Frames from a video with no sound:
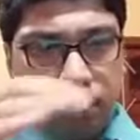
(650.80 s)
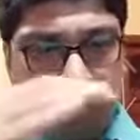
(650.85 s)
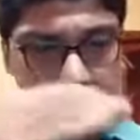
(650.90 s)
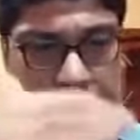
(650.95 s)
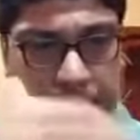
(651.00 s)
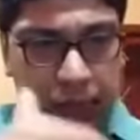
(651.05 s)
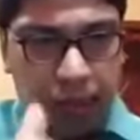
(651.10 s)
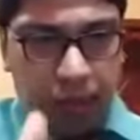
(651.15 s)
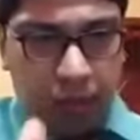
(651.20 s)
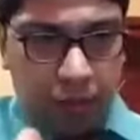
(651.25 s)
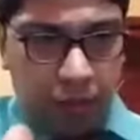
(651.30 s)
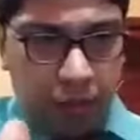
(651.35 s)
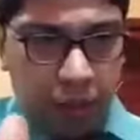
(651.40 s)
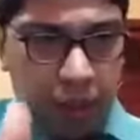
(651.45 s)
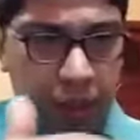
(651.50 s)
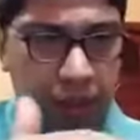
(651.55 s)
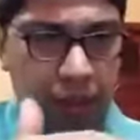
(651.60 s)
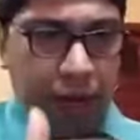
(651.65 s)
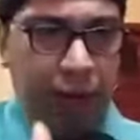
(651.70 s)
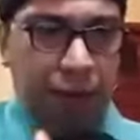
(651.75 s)
these
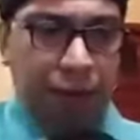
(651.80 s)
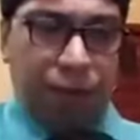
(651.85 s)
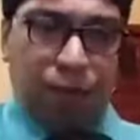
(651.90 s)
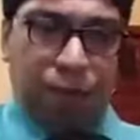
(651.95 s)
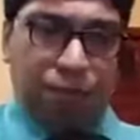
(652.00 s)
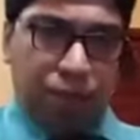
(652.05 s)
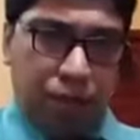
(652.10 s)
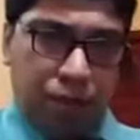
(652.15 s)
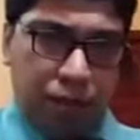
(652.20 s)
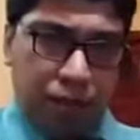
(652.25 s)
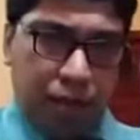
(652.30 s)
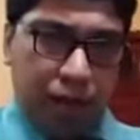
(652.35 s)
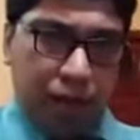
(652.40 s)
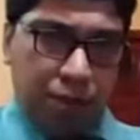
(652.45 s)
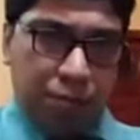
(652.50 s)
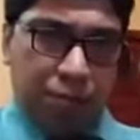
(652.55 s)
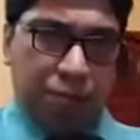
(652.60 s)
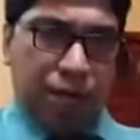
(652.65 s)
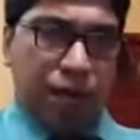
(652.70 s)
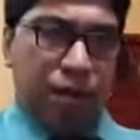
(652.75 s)
3 type of
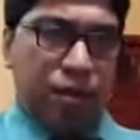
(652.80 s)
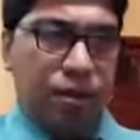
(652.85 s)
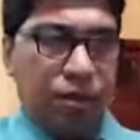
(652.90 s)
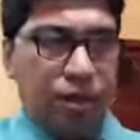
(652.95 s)
transfers,